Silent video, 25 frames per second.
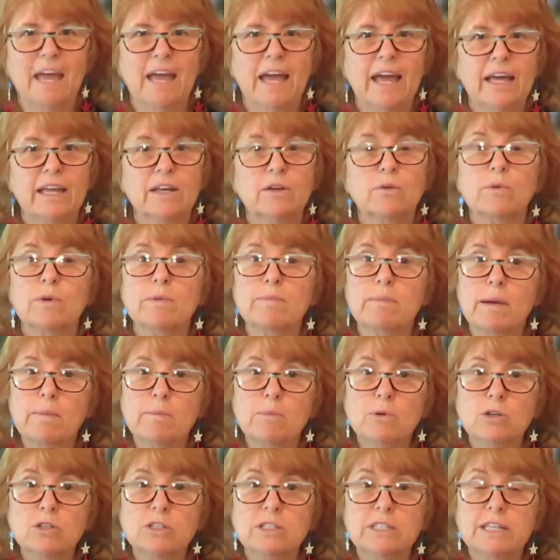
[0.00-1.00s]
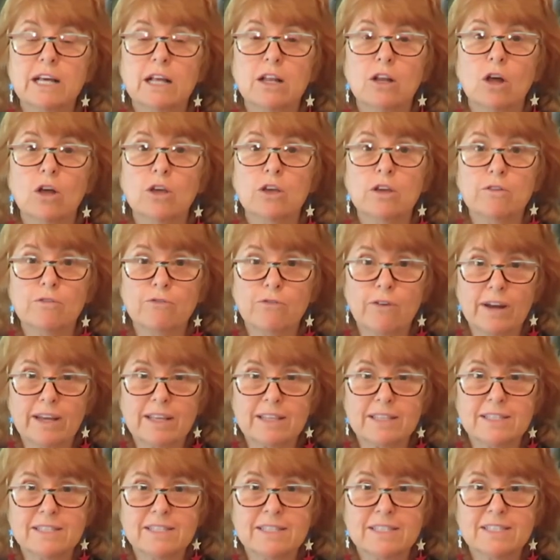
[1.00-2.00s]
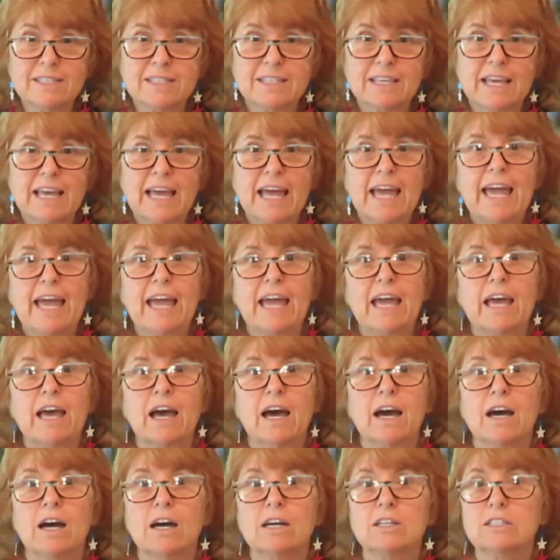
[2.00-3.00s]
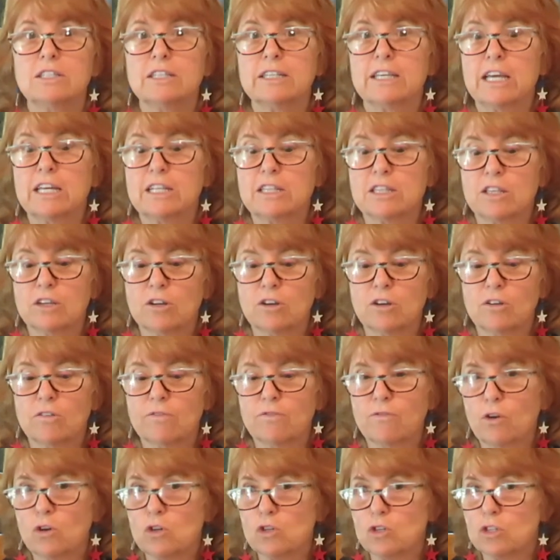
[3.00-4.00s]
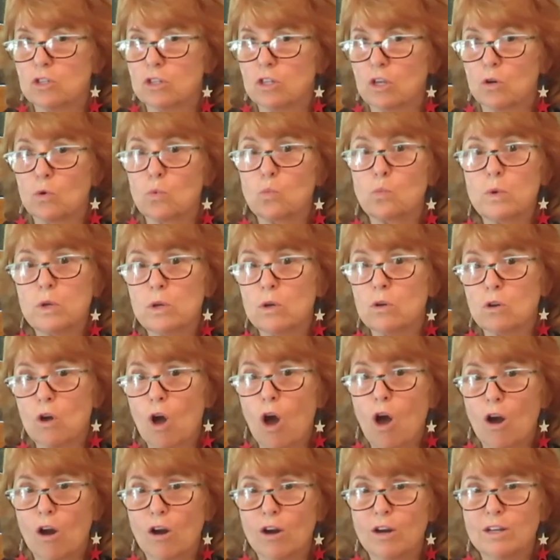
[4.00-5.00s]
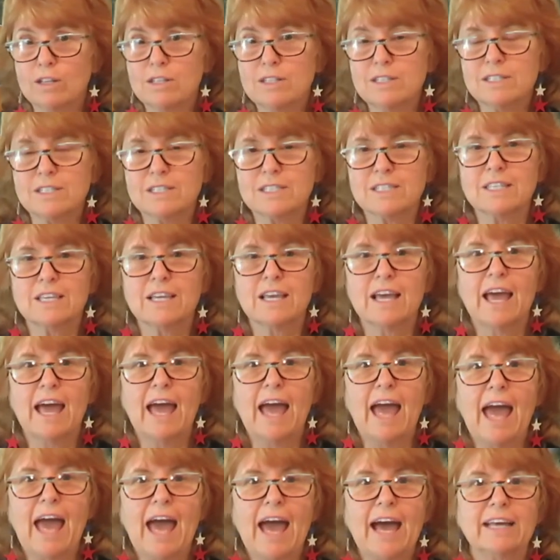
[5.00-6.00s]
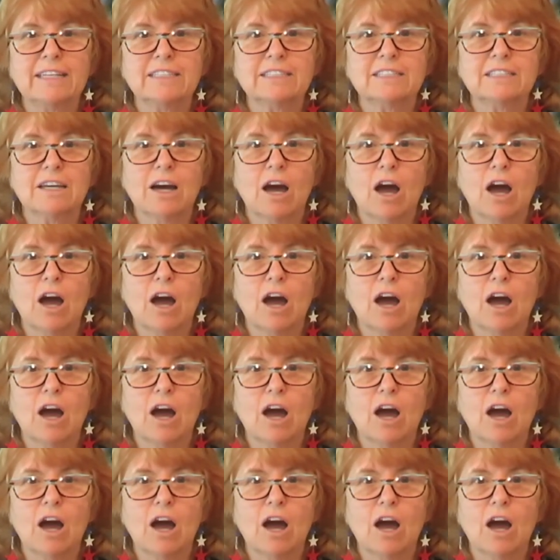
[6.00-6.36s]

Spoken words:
And remember to tell all your friends to get their real cards at